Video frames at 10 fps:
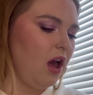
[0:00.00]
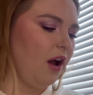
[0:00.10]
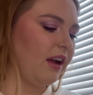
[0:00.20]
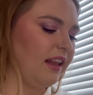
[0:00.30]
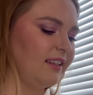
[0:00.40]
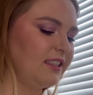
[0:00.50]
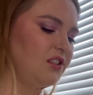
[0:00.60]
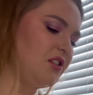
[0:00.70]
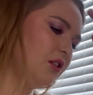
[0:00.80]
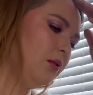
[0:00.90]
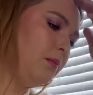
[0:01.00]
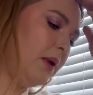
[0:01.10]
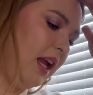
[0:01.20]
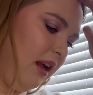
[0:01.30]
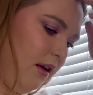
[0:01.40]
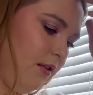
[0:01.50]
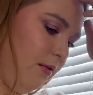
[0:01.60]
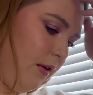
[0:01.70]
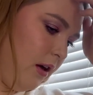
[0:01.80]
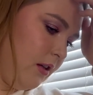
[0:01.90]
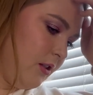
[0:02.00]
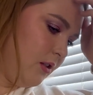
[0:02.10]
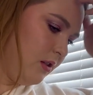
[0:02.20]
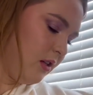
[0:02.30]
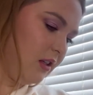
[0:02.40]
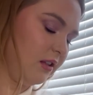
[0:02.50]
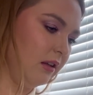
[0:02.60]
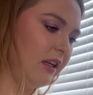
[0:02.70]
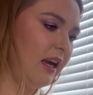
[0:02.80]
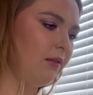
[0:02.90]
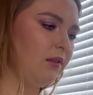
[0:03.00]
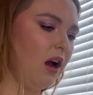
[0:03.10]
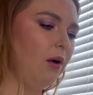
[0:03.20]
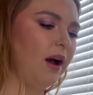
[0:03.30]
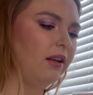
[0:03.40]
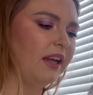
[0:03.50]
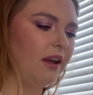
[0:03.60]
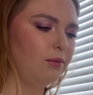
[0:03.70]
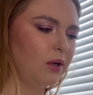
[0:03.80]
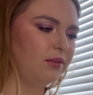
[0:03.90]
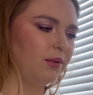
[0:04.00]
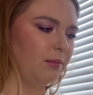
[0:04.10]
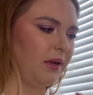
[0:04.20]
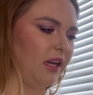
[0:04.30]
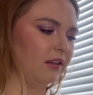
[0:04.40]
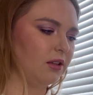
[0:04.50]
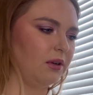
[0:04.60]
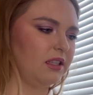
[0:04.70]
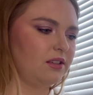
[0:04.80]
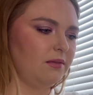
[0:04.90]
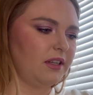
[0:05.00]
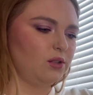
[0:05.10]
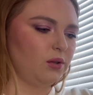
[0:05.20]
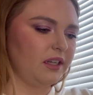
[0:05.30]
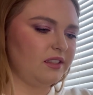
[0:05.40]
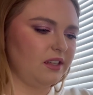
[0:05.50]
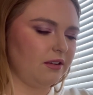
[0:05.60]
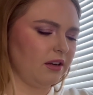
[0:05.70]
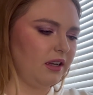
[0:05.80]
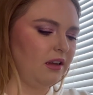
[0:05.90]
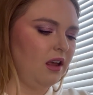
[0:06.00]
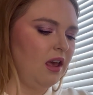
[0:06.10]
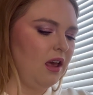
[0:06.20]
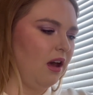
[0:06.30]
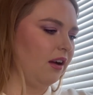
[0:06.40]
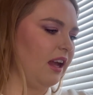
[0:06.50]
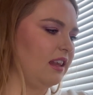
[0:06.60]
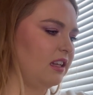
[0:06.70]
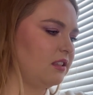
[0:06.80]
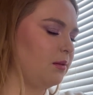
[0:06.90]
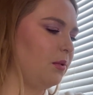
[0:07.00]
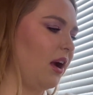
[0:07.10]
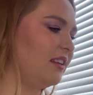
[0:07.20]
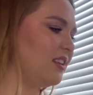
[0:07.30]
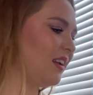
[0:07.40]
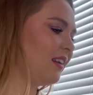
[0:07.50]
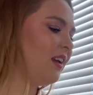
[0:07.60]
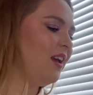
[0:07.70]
Okay, let's do Pink first, because I only have one from Pink. The rest are Victoria's Secret. Okay, that's surprising.